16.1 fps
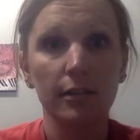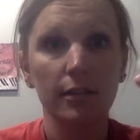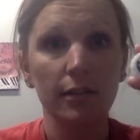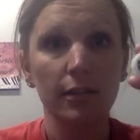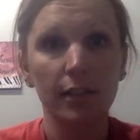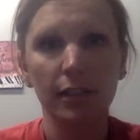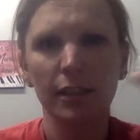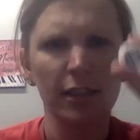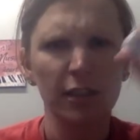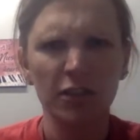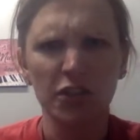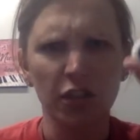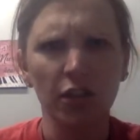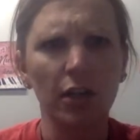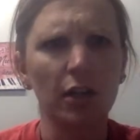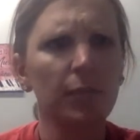or in a little
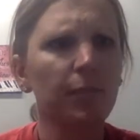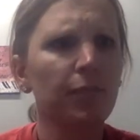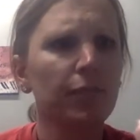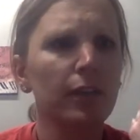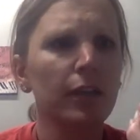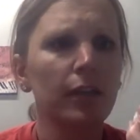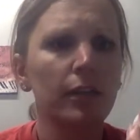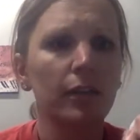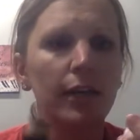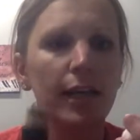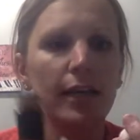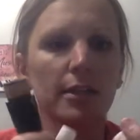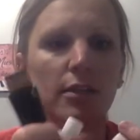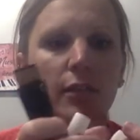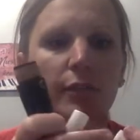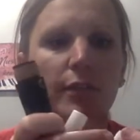circle. Okay,
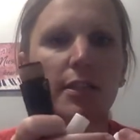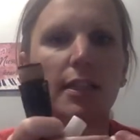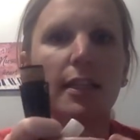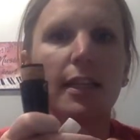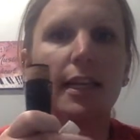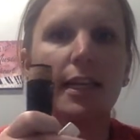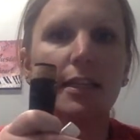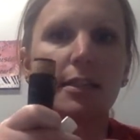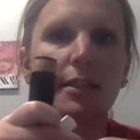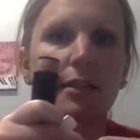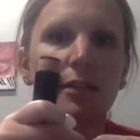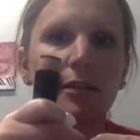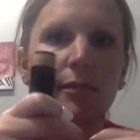so if it's in this,